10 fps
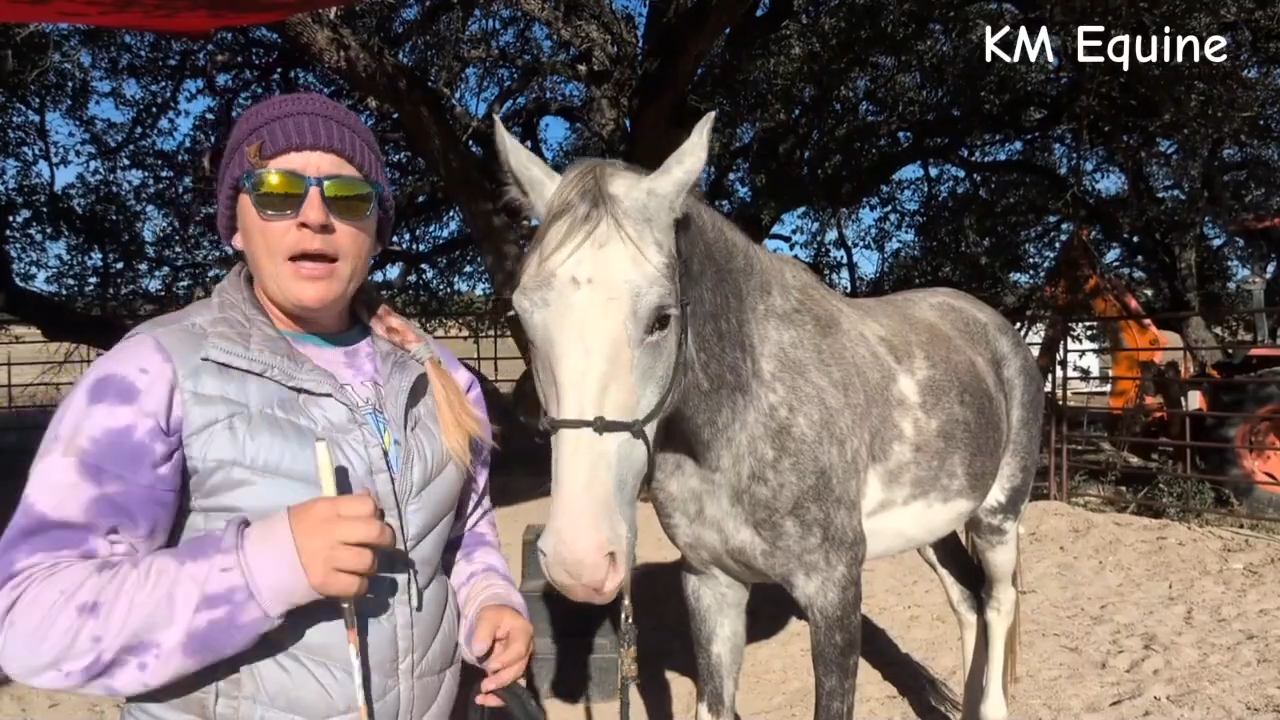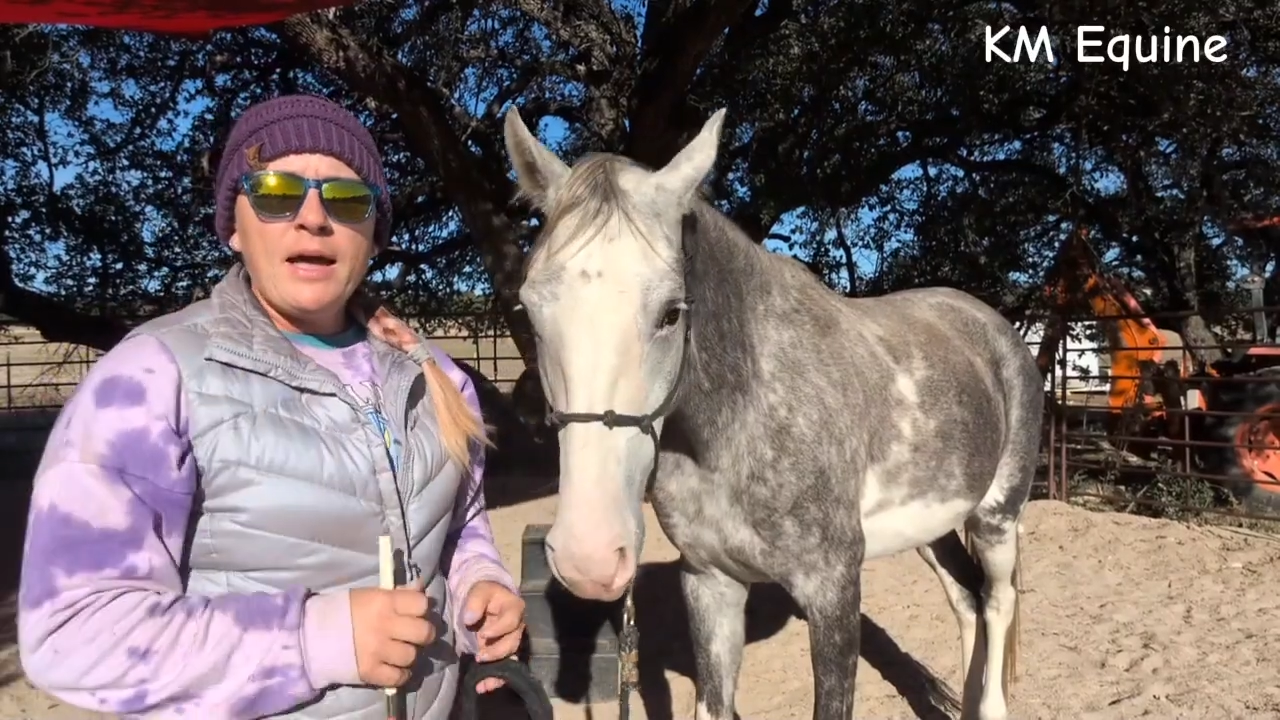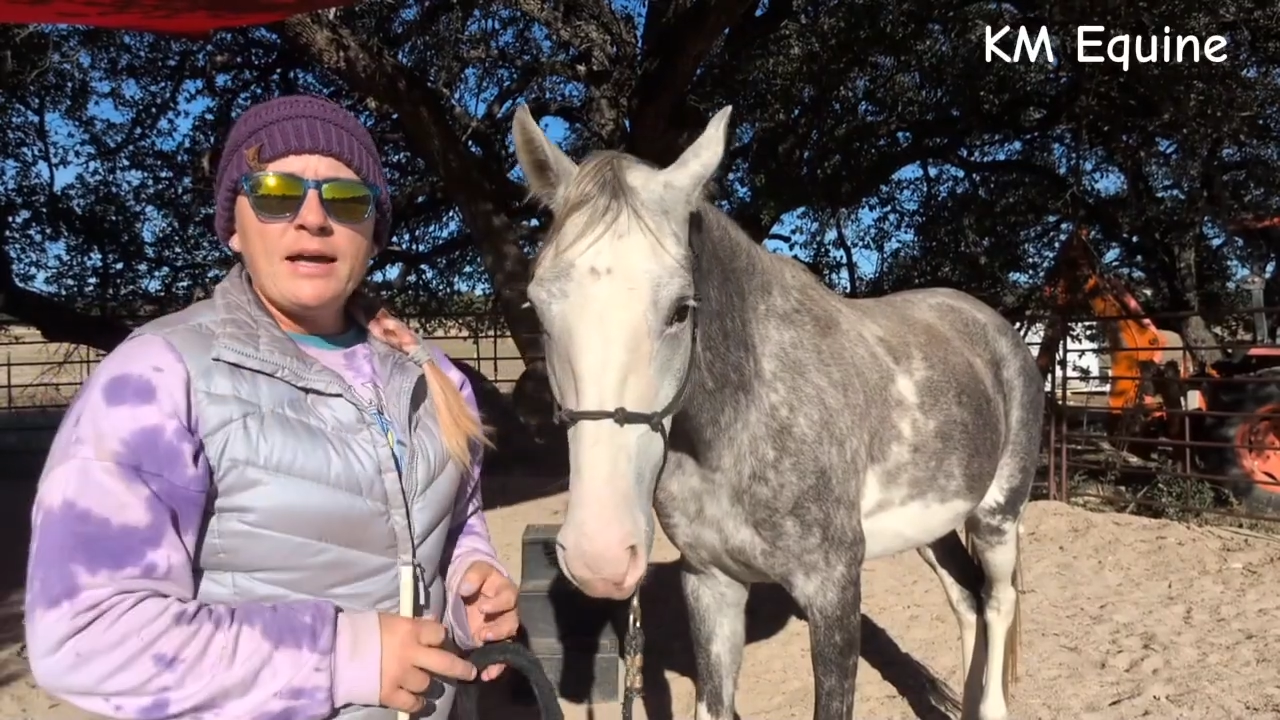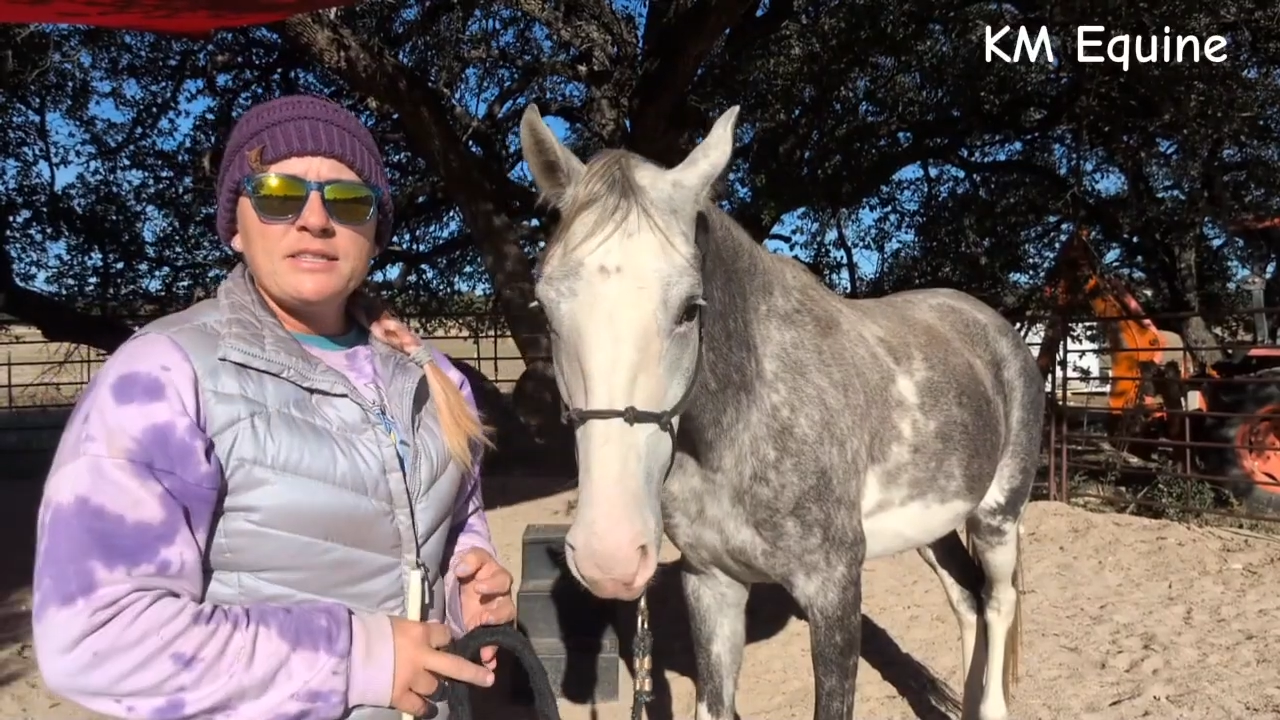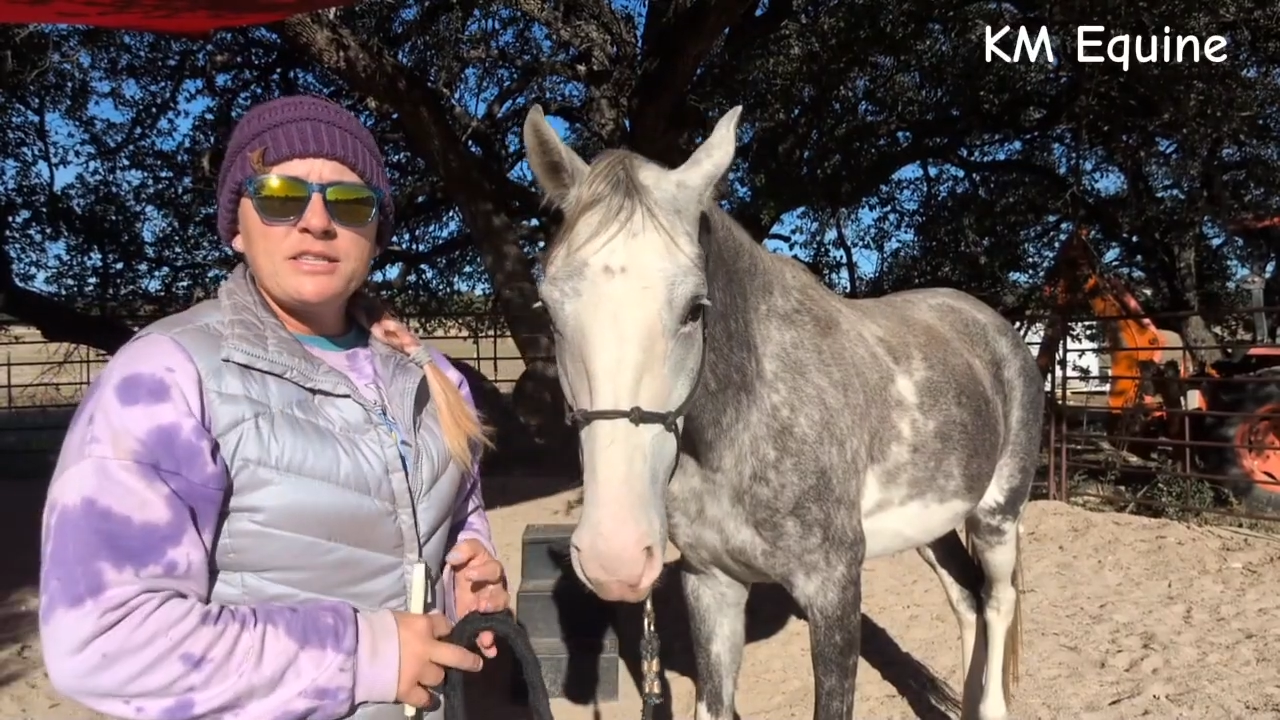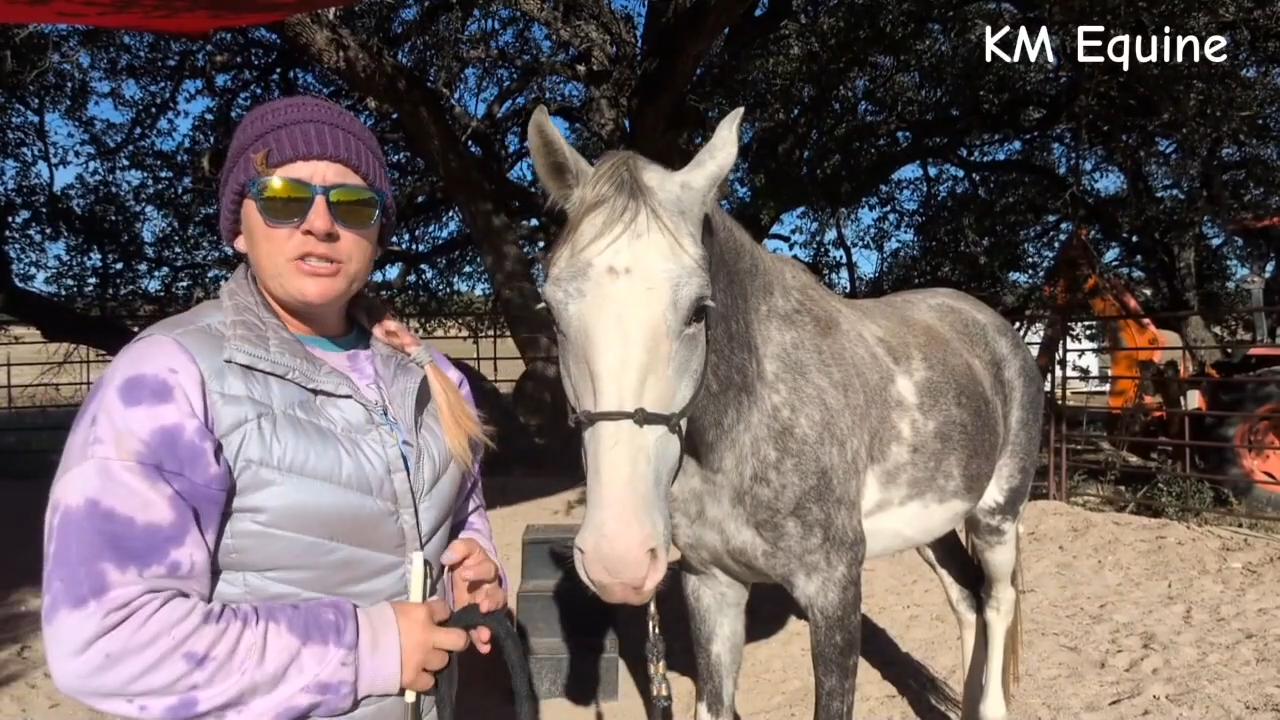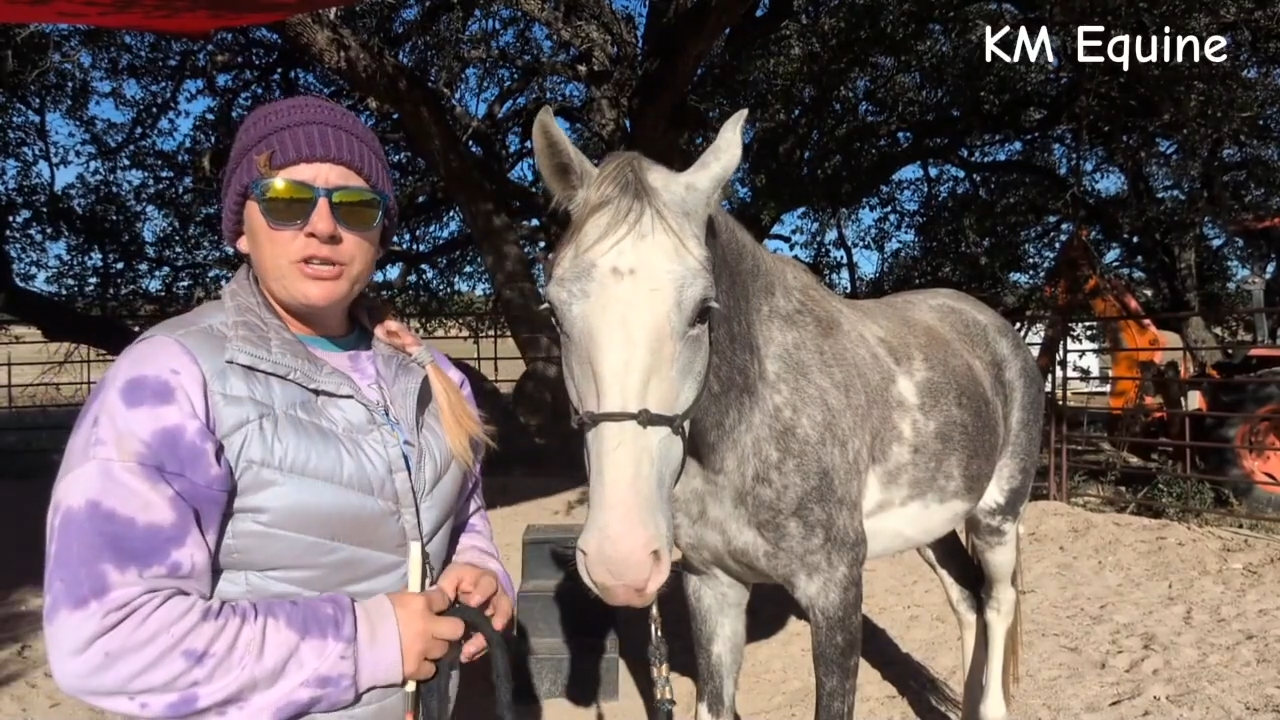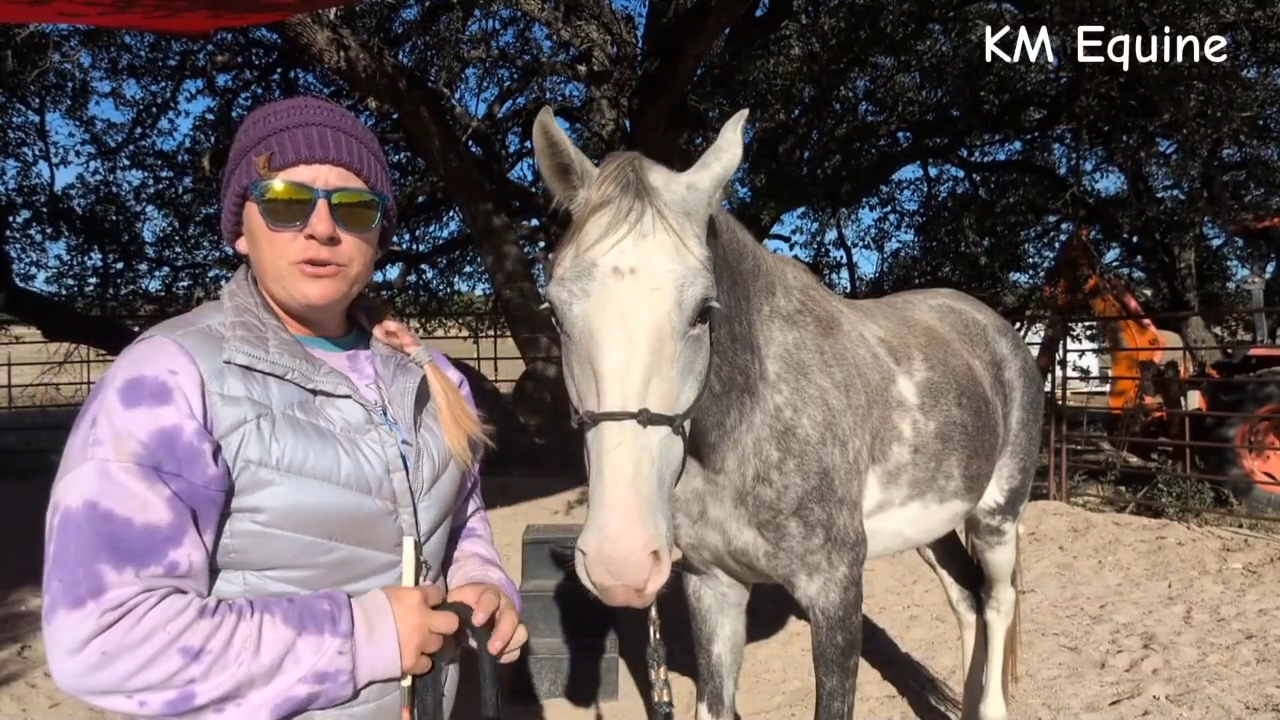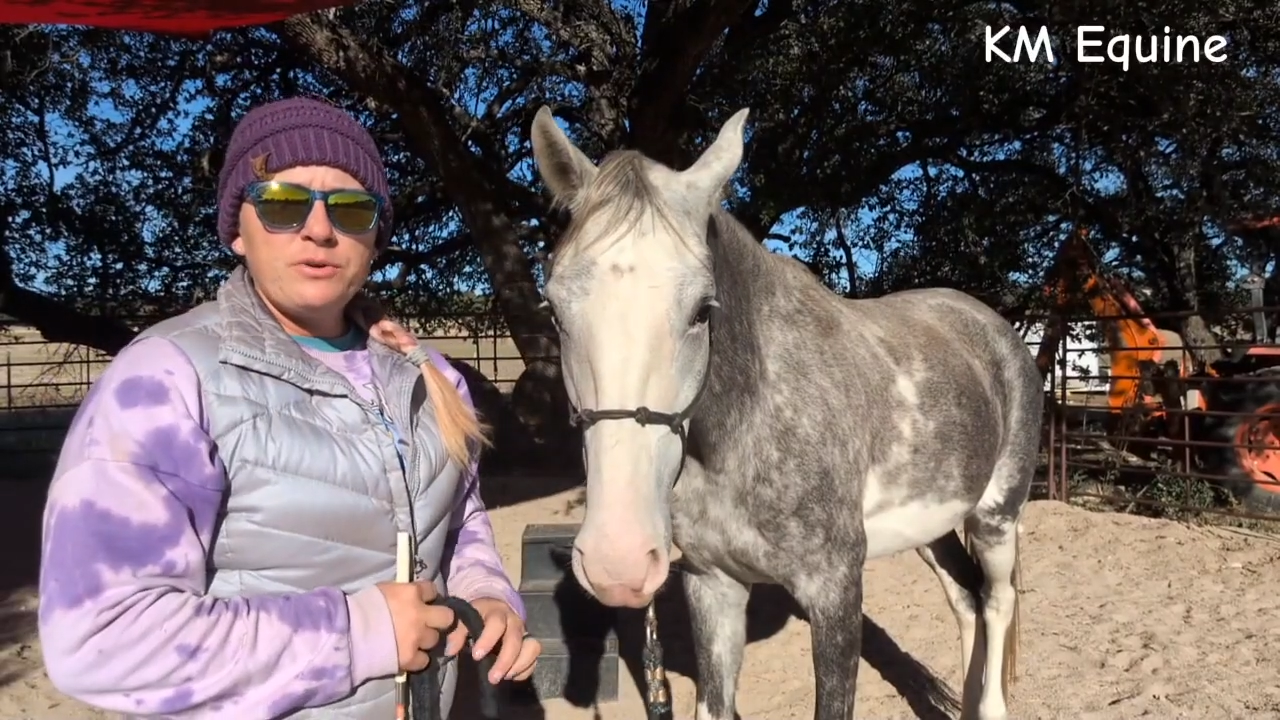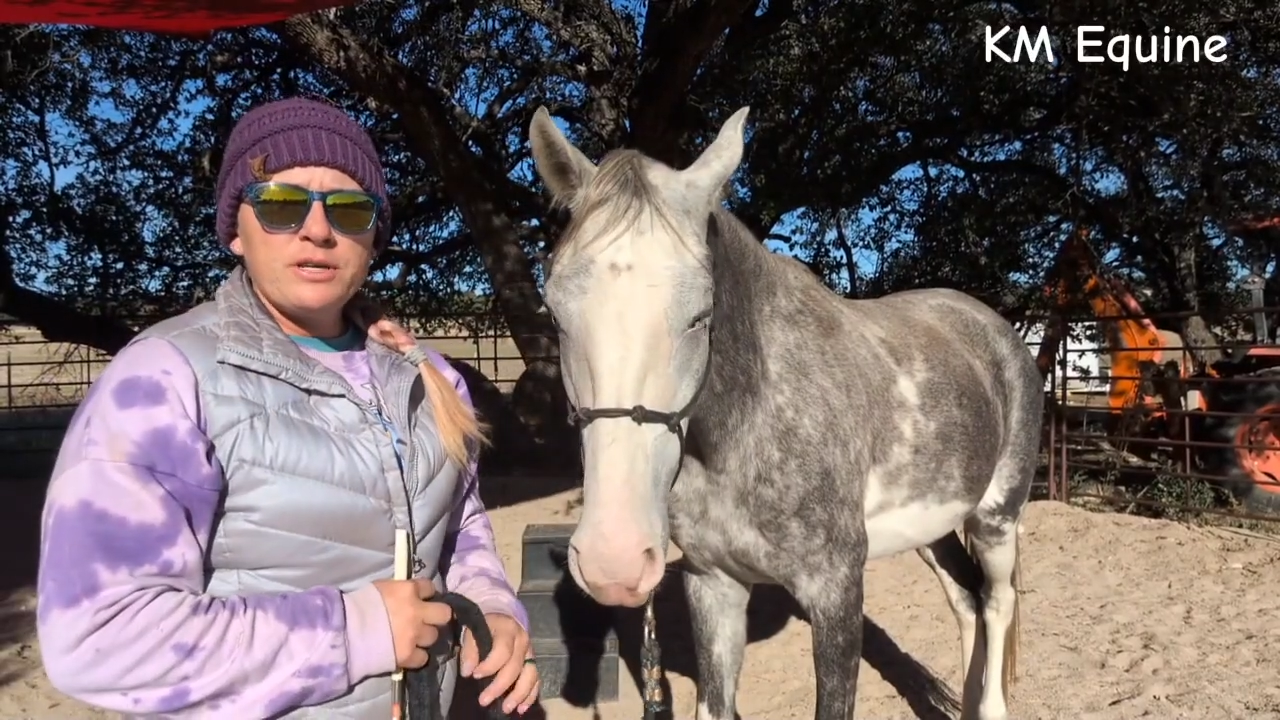As this
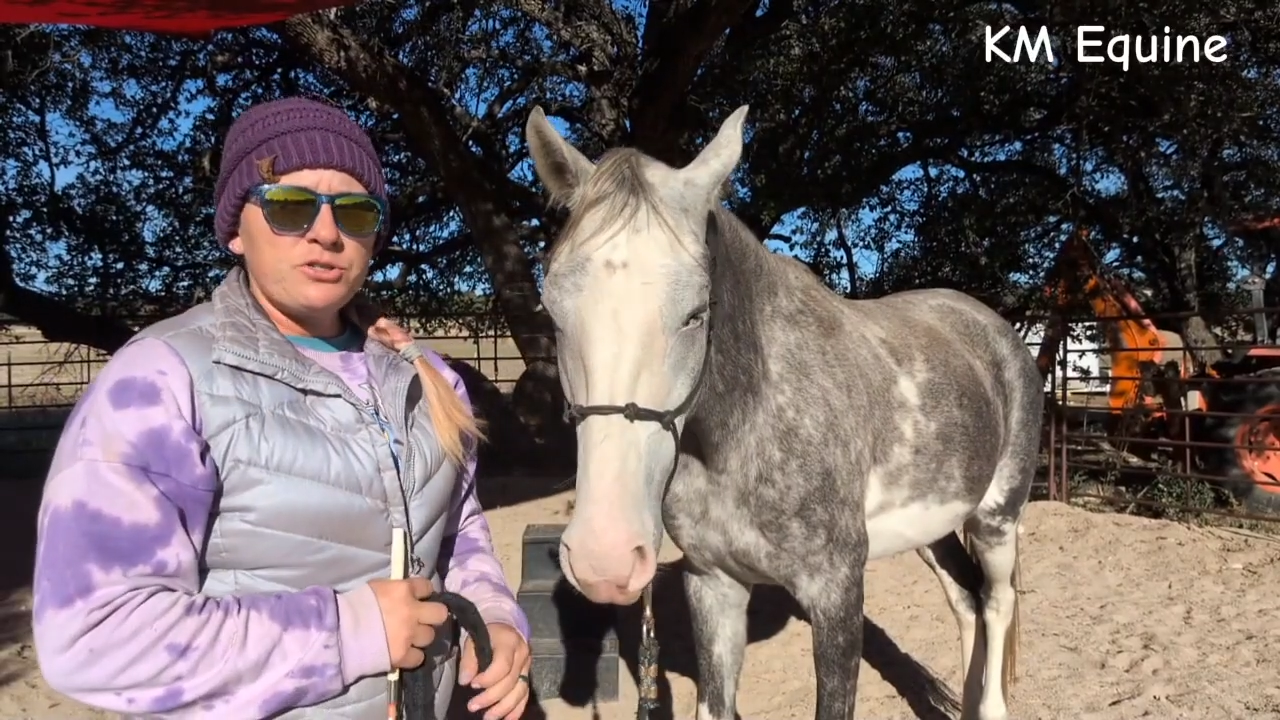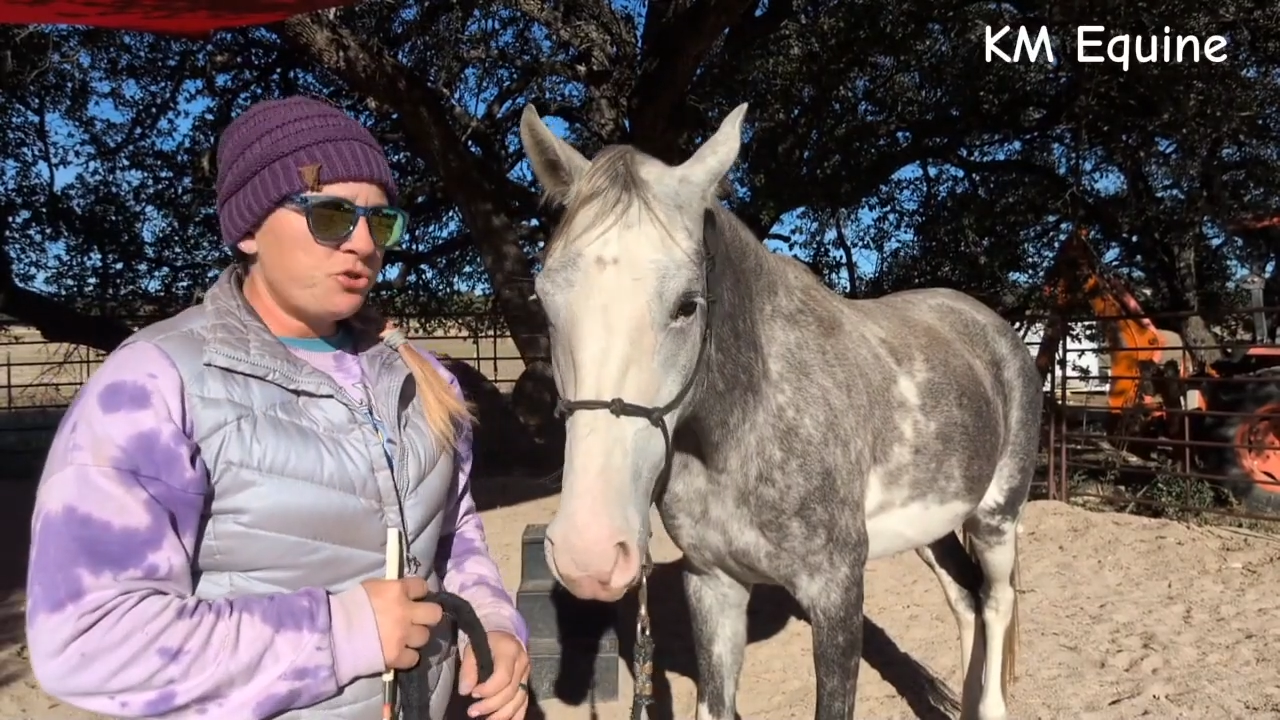cue gets